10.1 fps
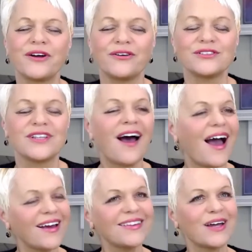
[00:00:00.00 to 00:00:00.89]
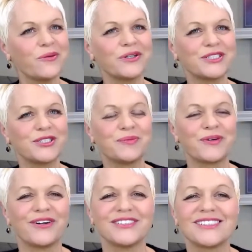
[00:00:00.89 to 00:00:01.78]
host. I get that word
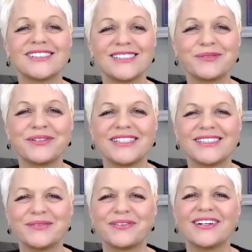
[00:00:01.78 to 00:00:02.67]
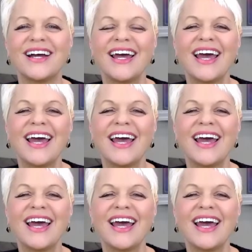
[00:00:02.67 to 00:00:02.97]
super host because she's pretty super,